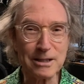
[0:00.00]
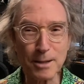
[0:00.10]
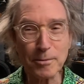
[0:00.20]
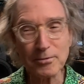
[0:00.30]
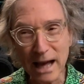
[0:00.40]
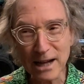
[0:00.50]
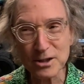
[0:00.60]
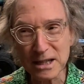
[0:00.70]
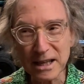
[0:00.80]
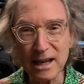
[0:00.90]
Some of them
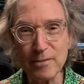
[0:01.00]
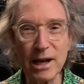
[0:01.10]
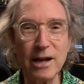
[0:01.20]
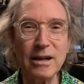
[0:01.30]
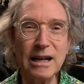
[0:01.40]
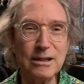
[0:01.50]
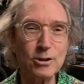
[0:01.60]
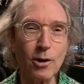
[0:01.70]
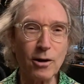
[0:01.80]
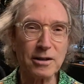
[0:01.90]
actually came out and
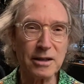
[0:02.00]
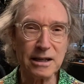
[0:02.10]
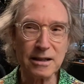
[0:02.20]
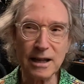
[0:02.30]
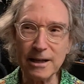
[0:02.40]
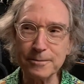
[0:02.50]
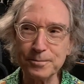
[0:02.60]
talked like that.